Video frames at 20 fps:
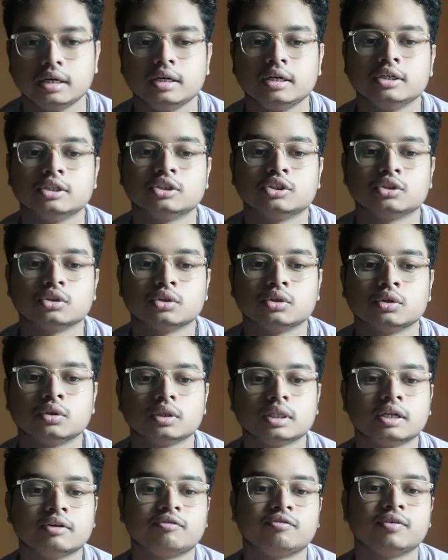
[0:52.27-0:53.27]
So
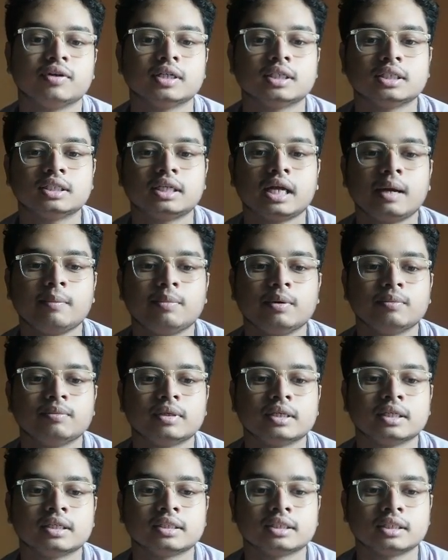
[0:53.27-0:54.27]
the first type of
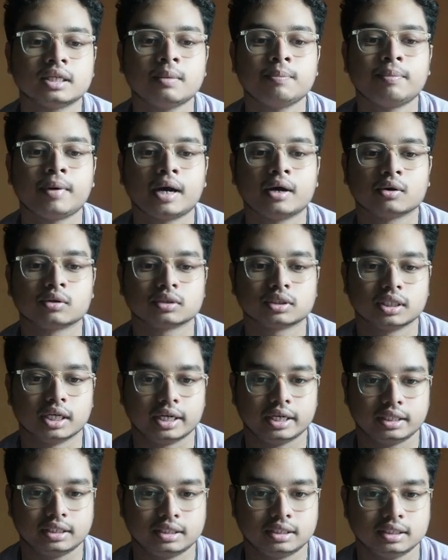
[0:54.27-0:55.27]
things are
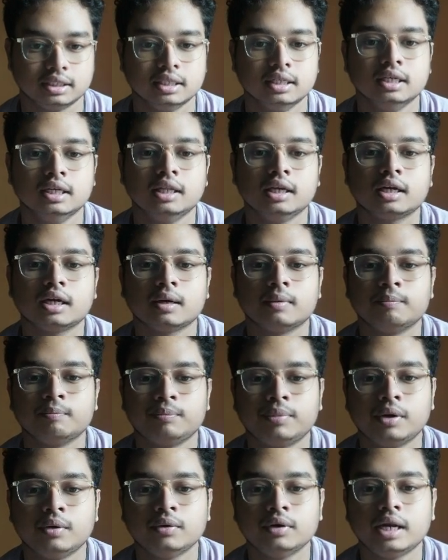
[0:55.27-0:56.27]
peroxides. The
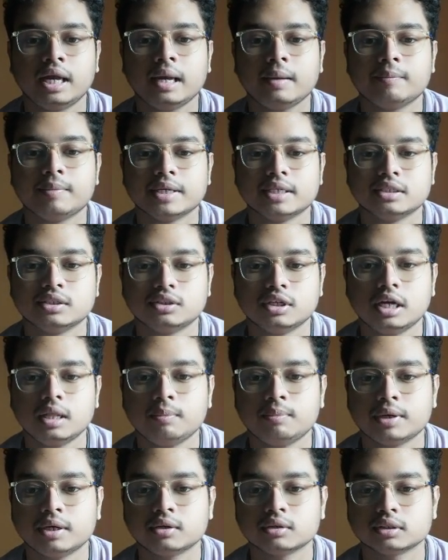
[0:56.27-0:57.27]
compound like
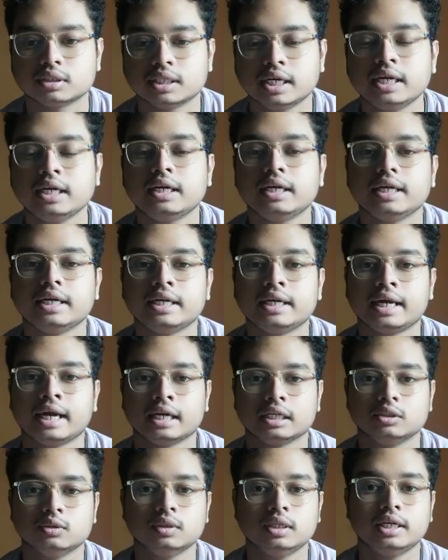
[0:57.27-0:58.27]
benzyl peroxide, it
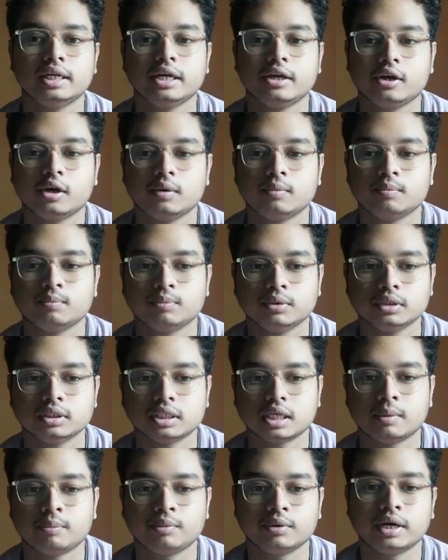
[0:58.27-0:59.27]
actually
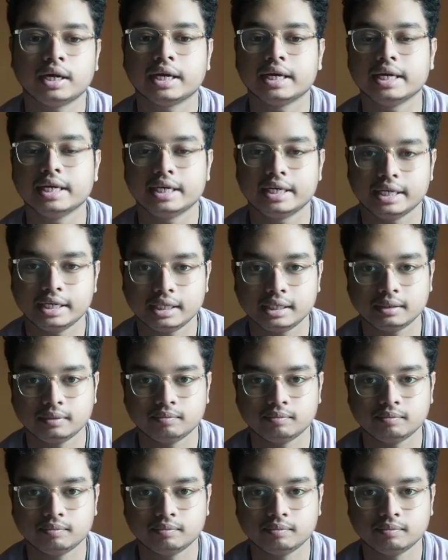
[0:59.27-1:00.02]
decomposes upon a heating